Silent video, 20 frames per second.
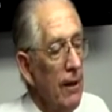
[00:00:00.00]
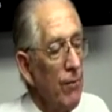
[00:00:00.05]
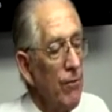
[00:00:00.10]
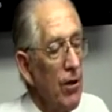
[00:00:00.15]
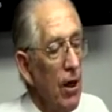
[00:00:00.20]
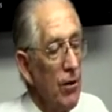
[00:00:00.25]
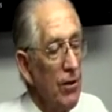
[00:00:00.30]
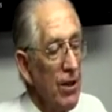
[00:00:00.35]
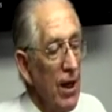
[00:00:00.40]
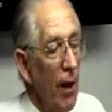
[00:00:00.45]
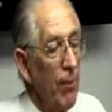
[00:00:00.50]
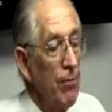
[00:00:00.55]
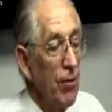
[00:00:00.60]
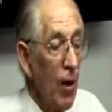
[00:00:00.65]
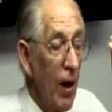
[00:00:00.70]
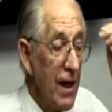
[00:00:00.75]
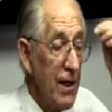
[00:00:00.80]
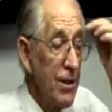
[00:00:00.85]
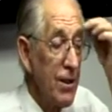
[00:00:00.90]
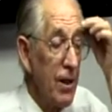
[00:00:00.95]
So it's up to
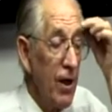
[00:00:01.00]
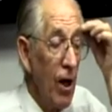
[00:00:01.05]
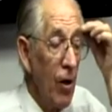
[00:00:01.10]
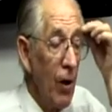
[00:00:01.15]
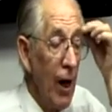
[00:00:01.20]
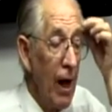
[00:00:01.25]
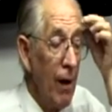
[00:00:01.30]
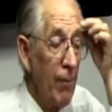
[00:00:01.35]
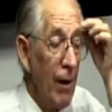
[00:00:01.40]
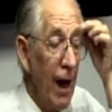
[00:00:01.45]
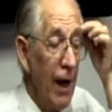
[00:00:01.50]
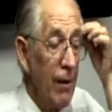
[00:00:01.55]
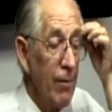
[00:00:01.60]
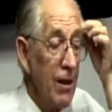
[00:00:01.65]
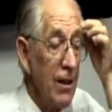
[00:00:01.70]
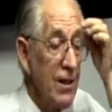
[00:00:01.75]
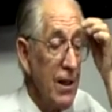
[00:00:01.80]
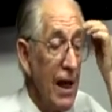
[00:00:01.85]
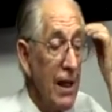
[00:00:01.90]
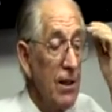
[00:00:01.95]
us to know our
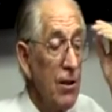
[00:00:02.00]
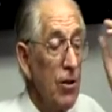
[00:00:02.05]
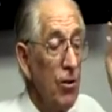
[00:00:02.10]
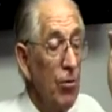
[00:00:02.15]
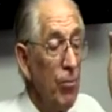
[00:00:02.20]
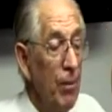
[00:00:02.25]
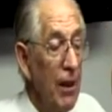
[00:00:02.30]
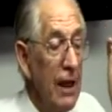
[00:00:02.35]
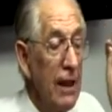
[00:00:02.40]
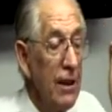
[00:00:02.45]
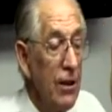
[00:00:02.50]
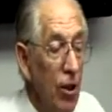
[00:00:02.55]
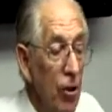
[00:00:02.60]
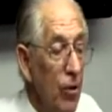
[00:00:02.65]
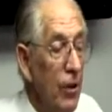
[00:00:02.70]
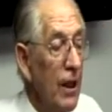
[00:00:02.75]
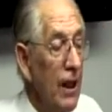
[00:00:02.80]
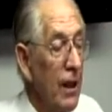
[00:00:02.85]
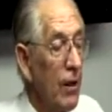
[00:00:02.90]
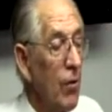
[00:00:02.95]
Bibles and to be
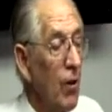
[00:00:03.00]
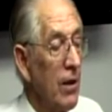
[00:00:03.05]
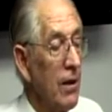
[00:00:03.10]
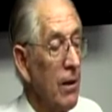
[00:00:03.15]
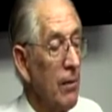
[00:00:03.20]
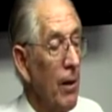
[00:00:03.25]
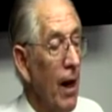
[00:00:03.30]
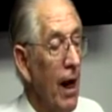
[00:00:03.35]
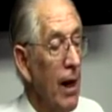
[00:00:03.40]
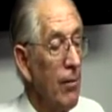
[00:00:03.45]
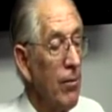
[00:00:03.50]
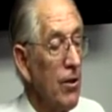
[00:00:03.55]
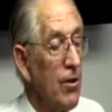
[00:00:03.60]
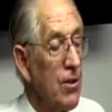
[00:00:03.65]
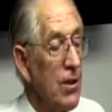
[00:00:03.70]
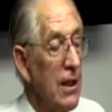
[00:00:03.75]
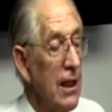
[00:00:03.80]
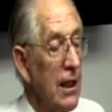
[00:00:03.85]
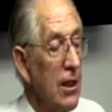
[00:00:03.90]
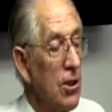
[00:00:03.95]
doing what the
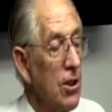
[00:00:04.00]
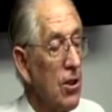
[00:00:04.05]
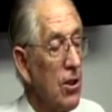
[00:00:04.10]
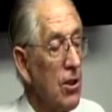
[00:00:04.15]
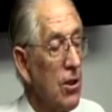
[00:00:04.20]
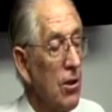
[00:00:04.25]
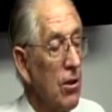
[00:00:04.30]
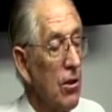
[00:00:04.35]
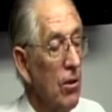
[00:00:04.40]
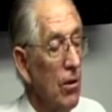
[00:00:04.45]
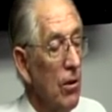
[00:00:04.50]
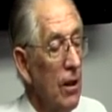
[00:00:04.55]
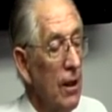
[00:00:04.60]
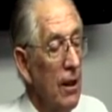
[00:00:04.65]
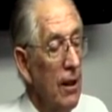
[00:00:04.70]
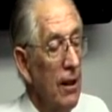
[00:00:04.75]
Bibles teach us to do.